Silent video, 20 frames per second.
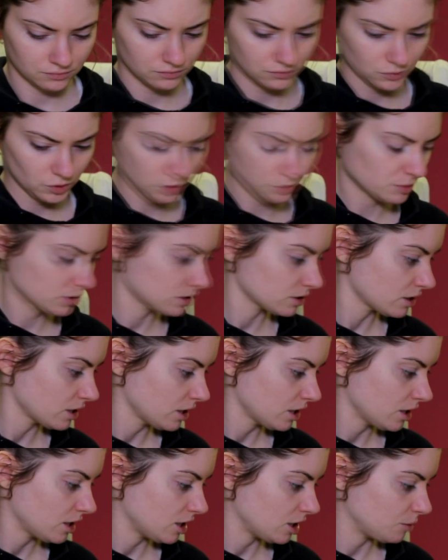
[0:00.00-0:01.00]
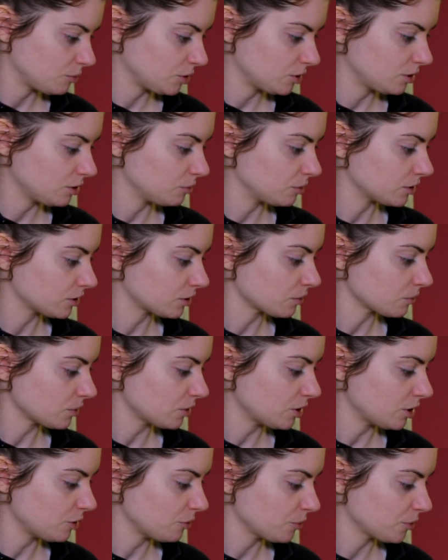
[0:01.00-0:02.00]
whoops, a beauty blender will
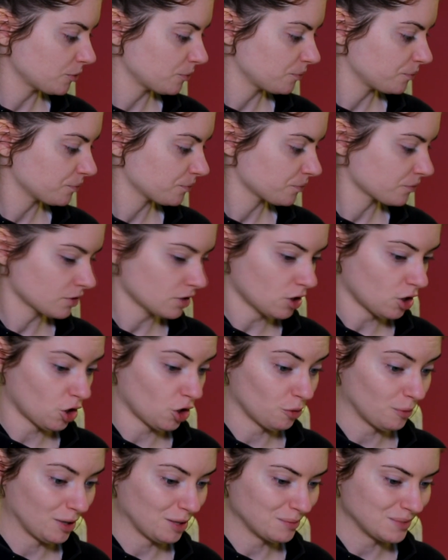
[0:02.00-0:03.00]
help all my